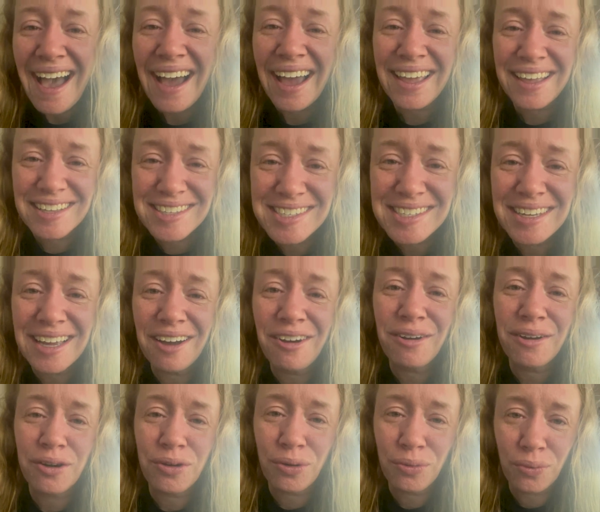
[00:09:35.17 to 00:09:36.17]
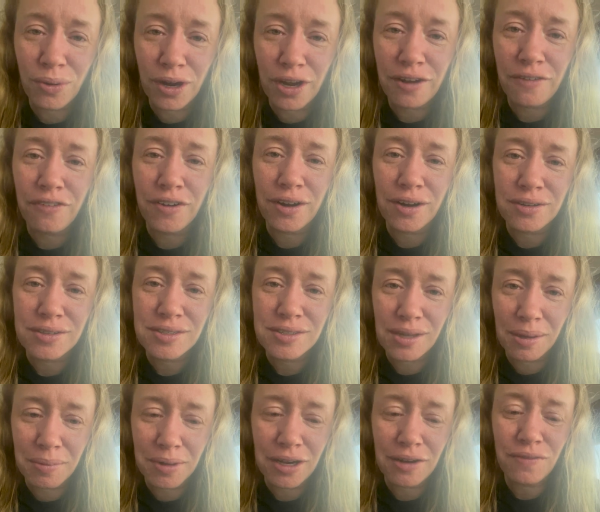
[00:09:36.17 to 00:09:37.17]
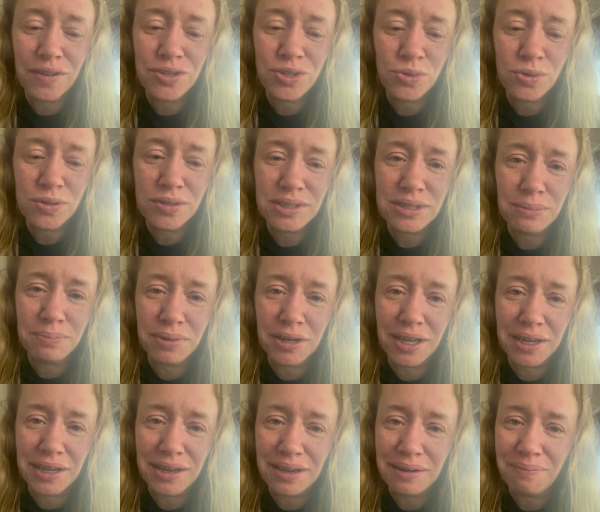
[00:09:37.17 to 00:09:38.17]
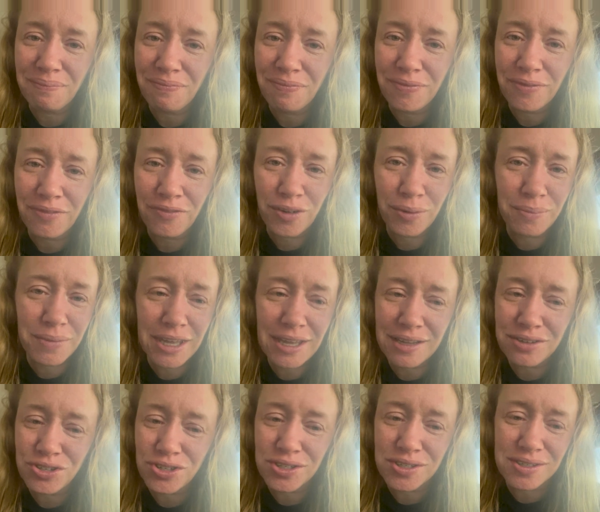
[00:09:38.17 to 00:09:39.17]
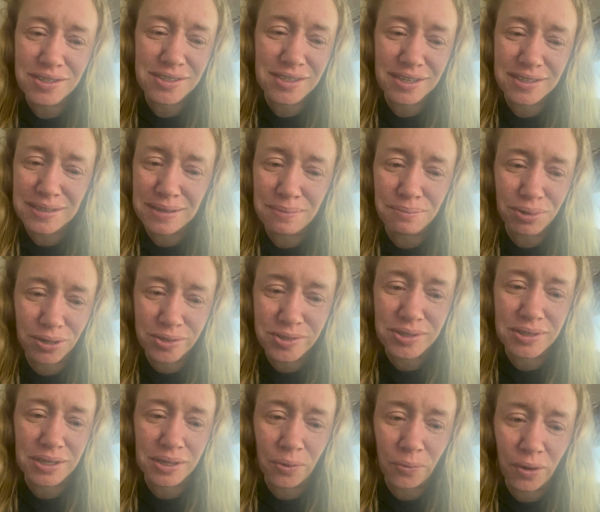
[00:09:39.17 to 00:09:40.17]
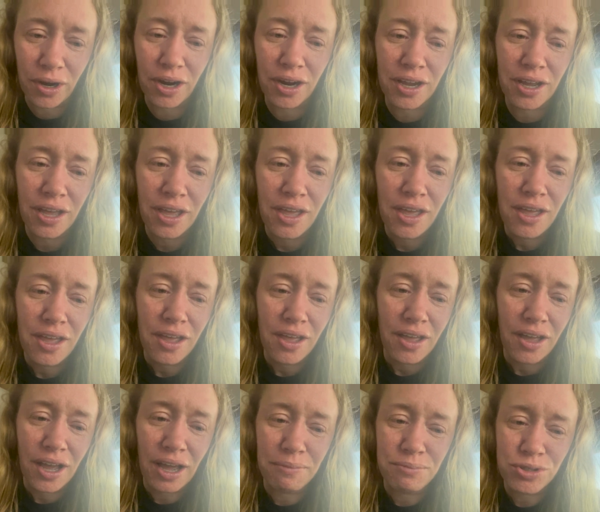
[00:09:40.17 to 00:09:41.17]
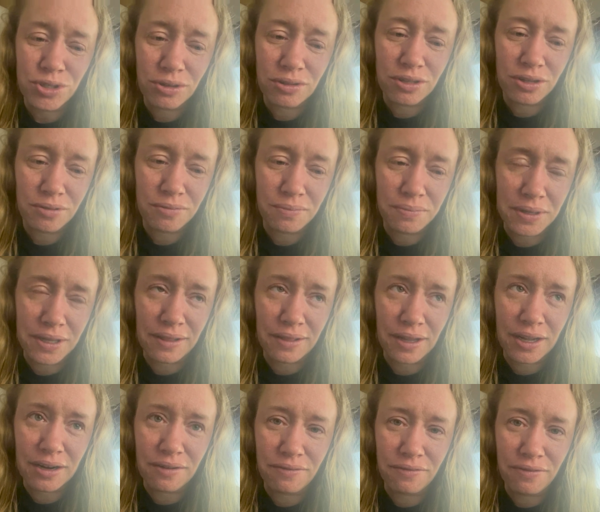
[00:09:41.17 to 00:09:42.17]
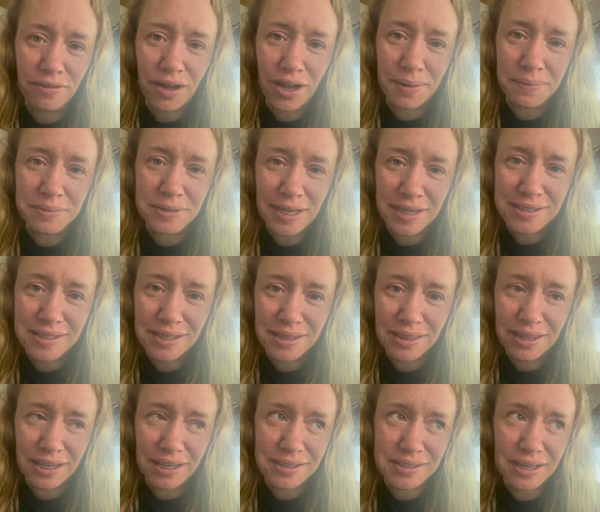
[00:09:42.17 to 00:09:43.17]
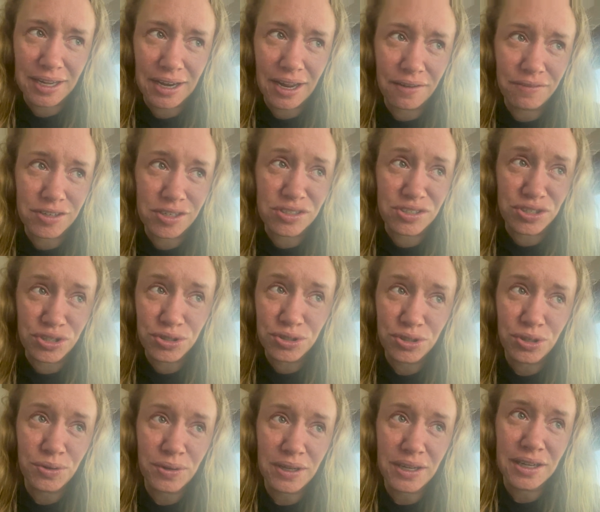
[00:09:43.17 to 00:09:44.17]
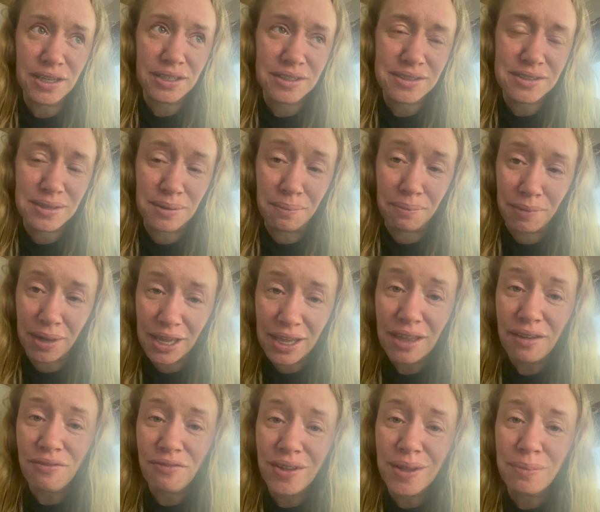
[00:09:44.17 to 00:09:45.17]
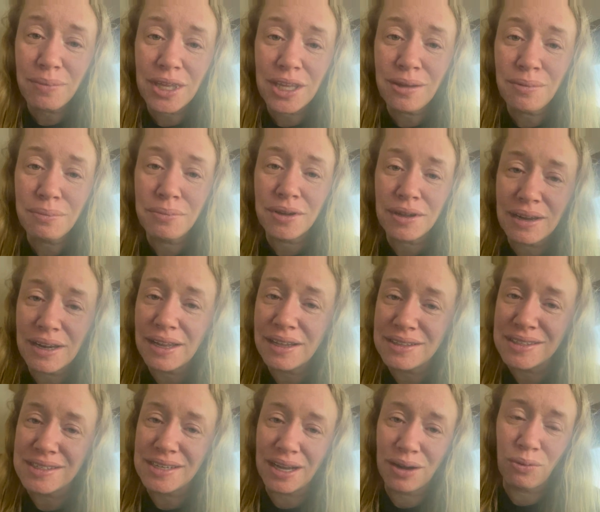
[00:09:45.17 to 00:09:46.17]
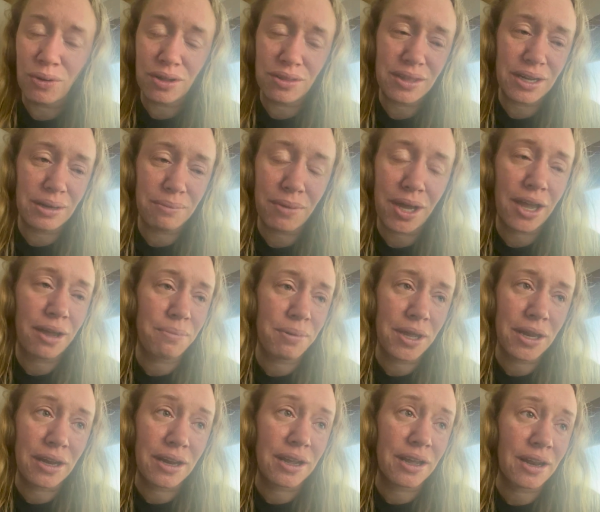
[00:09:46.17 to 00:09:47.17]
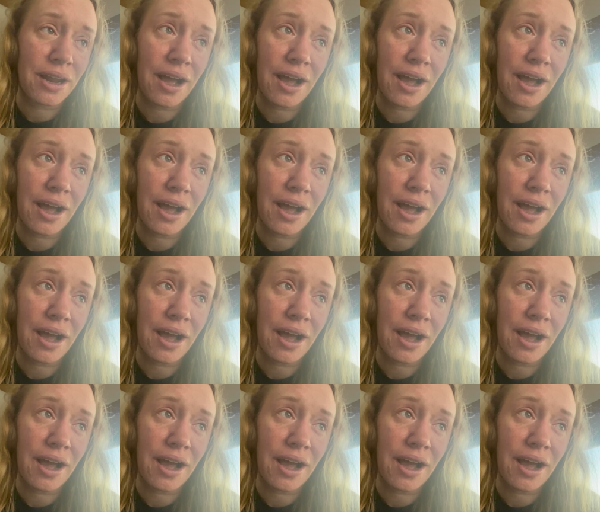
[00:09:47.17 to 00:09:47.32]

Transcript: I can see how it'll work for some individuals, but for me it just doesn't personally work. I'm sure there would be a lot of updates and things I'd have to do to it to make it fit me, but it's not worth it in my opinion.